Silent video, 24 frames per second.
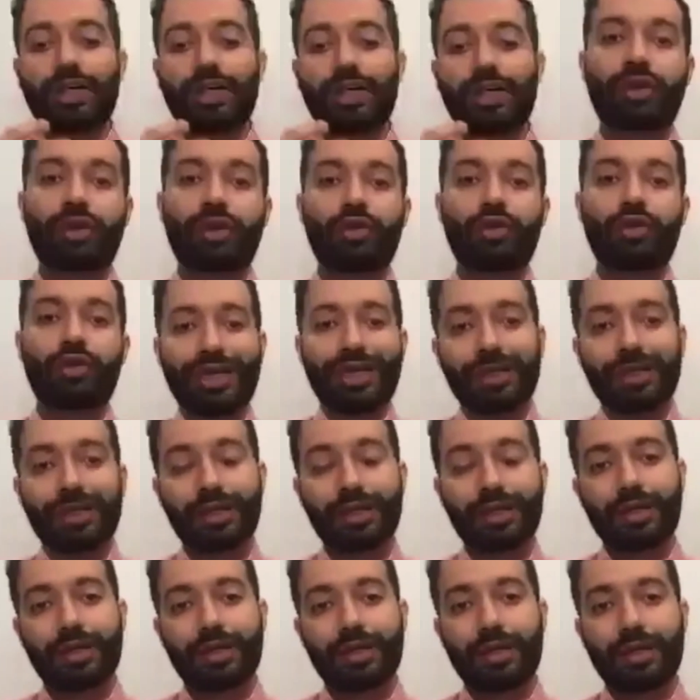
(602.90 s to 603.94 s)

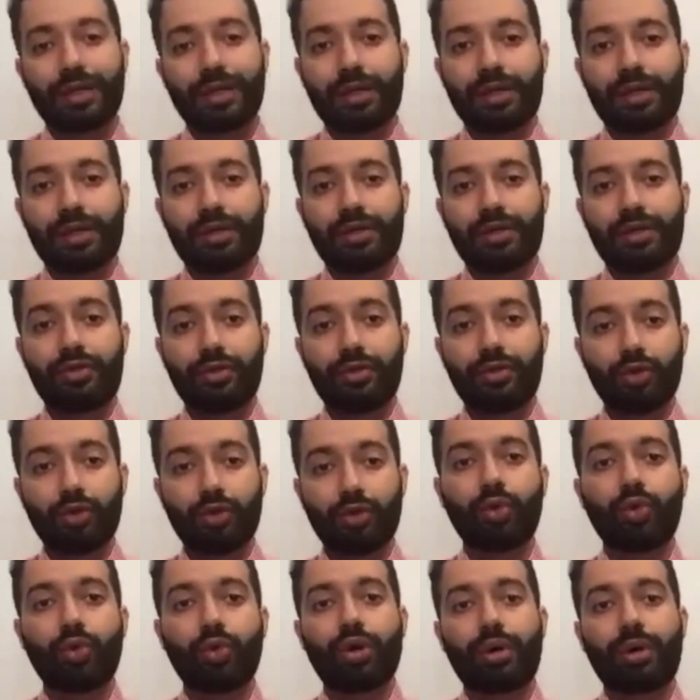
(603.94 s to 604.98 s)
read
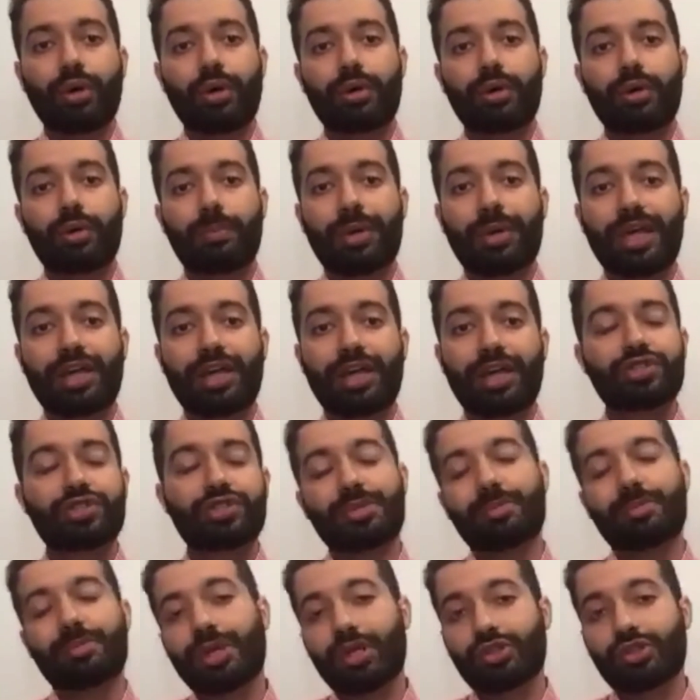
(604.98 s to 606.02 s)
through pages
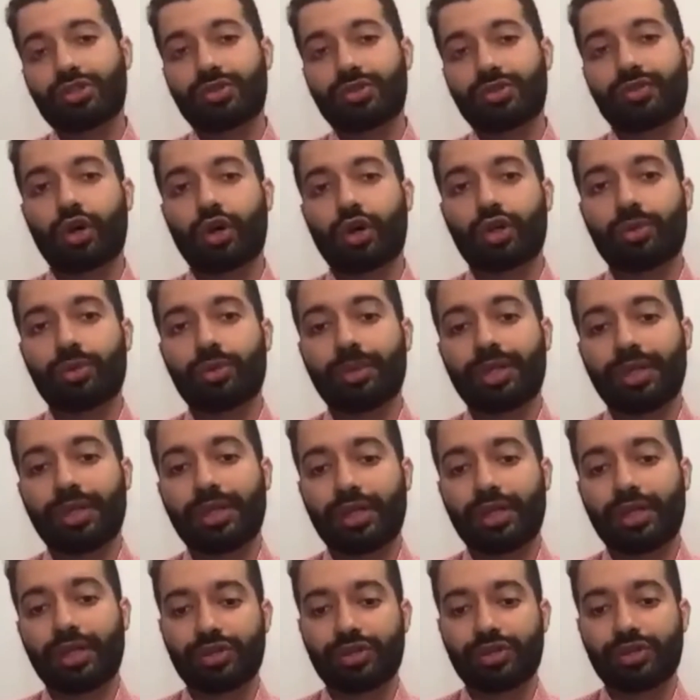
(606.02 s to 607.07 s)
and pages of
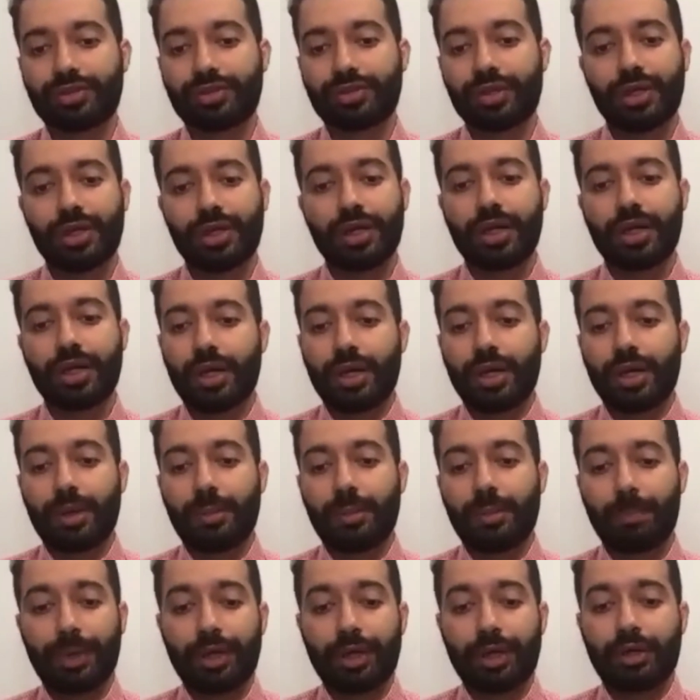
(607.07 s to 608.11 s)
documentation,
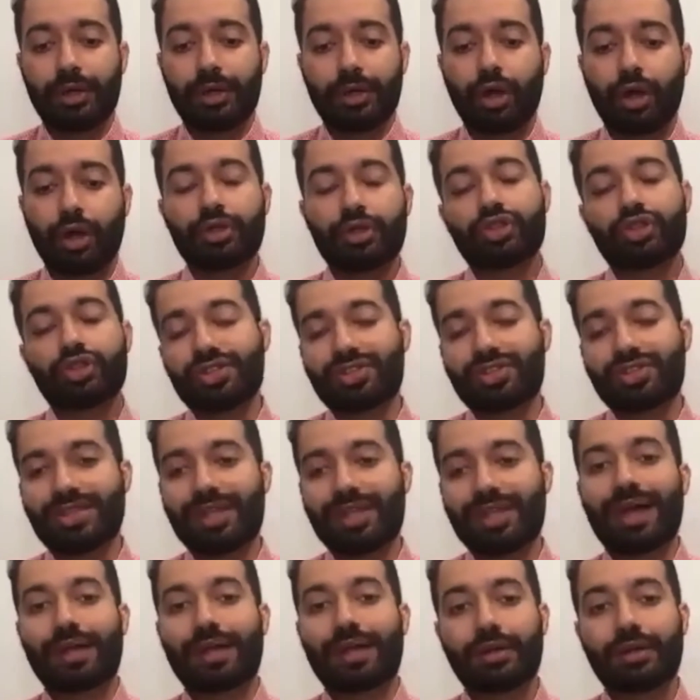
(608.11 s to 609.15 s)
But not just
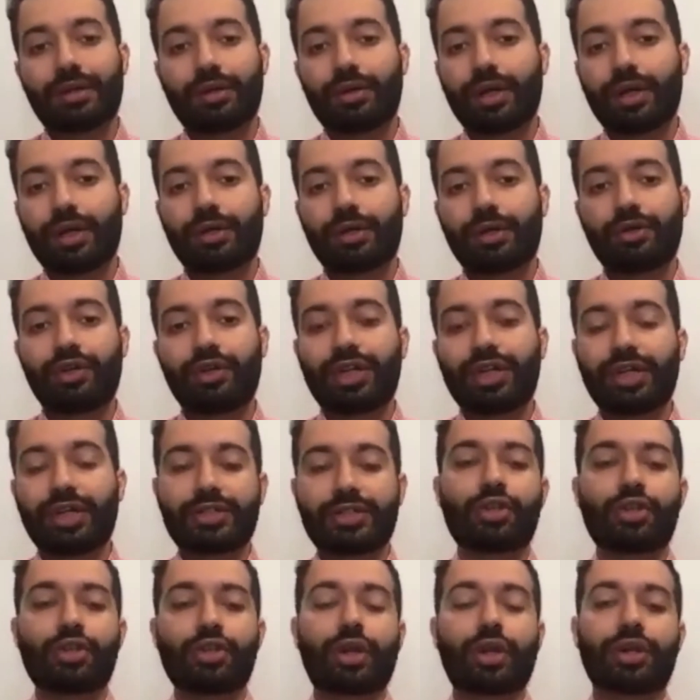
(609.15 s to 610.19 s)
that, right? Reading
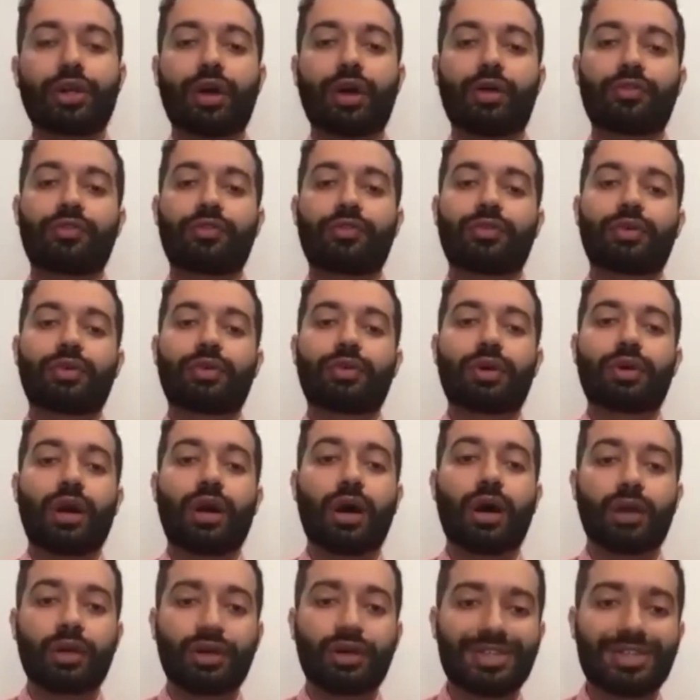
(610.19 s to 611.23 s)
is not enough.
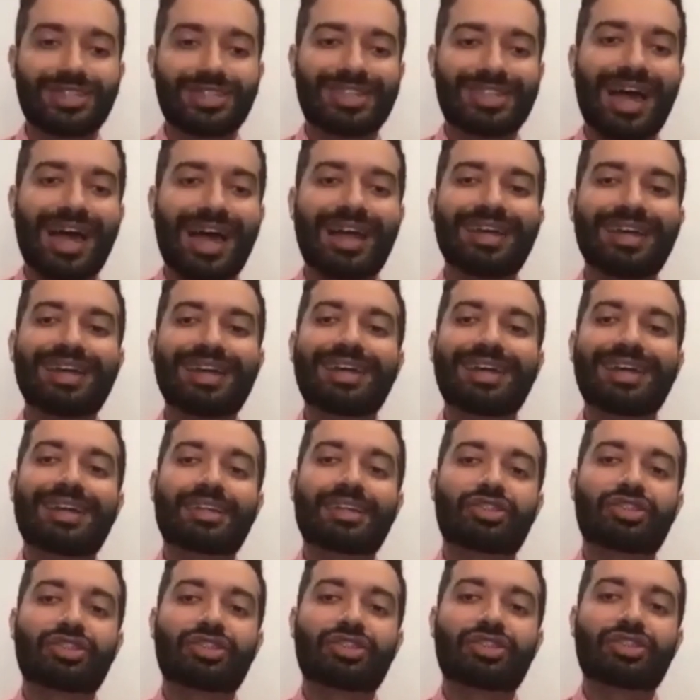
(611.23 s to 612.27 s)
Understanding and
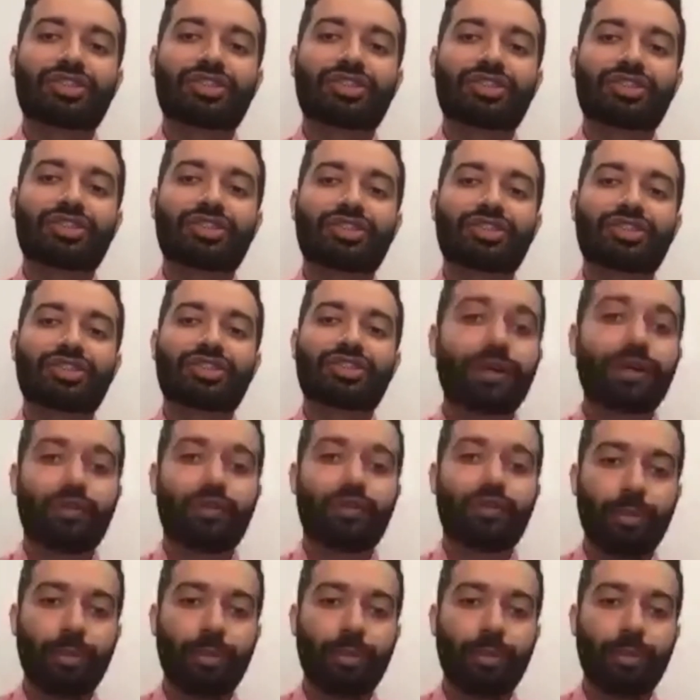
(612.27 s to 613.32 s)
extract meaning
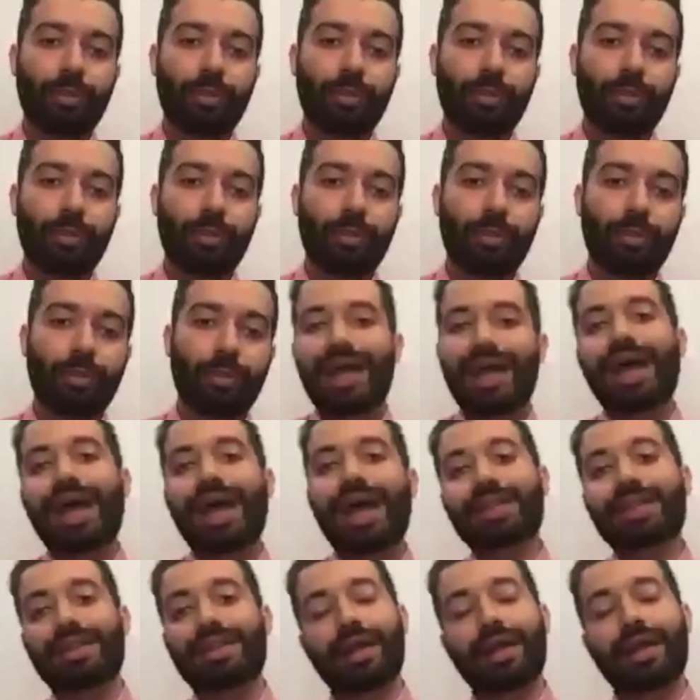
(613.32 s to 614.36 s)
from it,
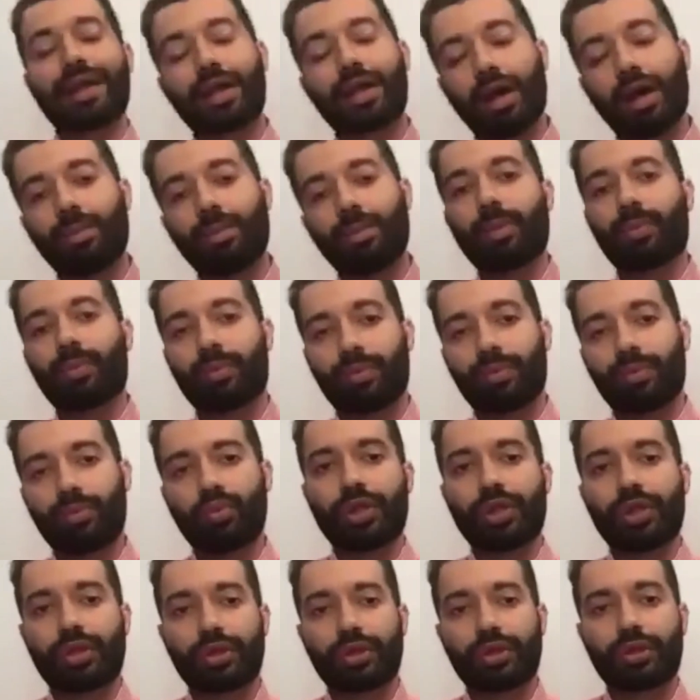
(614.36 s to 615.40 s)
and then come up
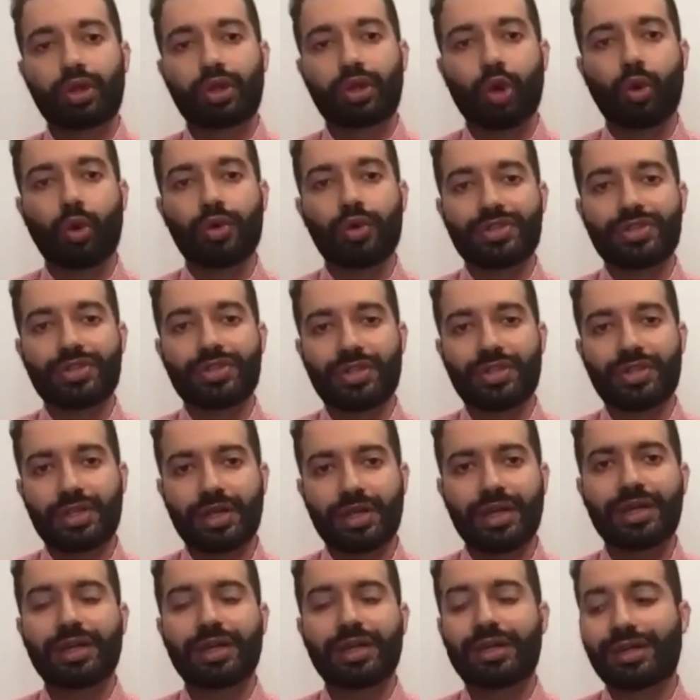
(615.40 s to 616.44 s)
with codes
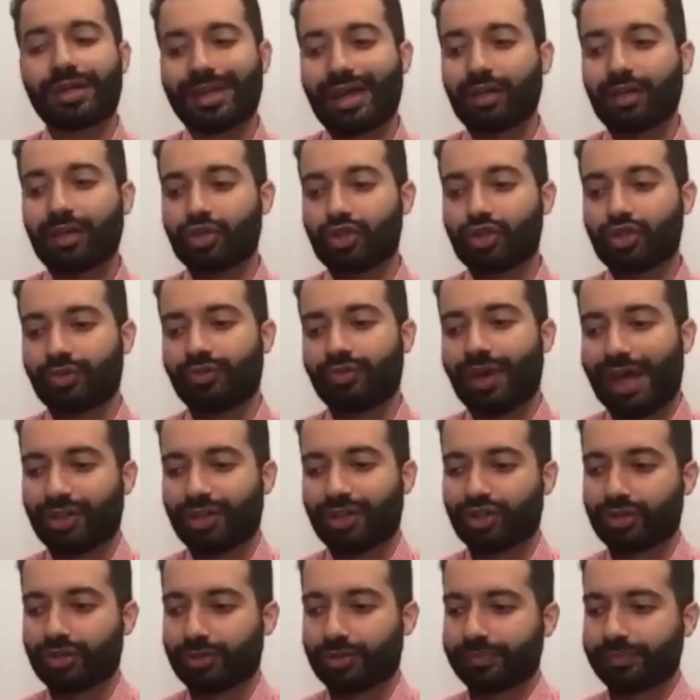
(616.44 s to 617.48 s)
in an intelligent fashion.